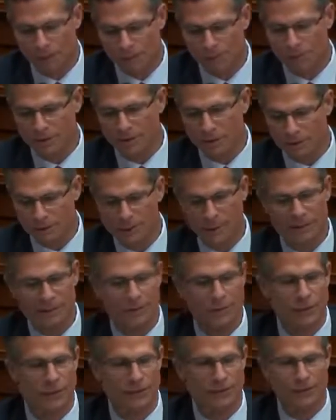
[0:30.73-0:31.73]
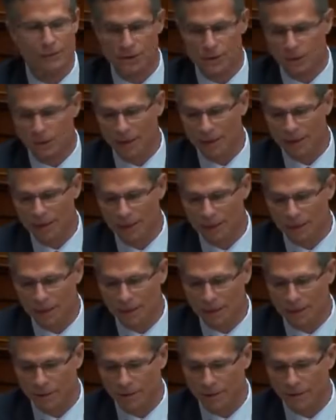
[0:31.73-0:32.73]
Government does have a
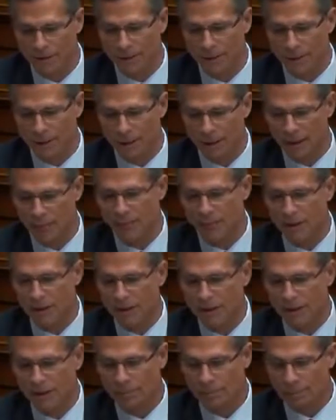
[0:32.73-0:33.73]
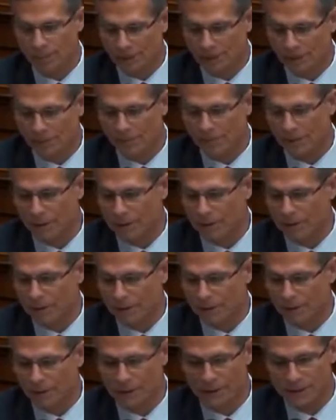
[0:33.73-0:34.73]
responsibility to help competitive
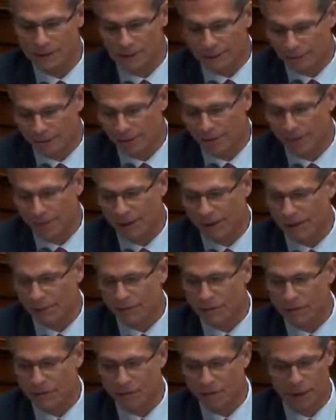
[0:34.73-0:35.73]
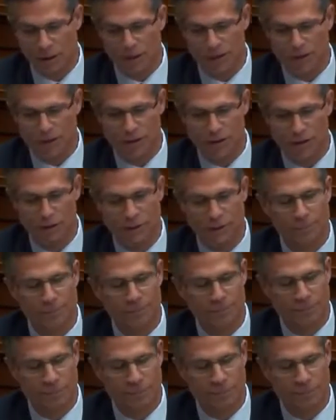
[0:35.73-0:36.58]
businesses and their families flourish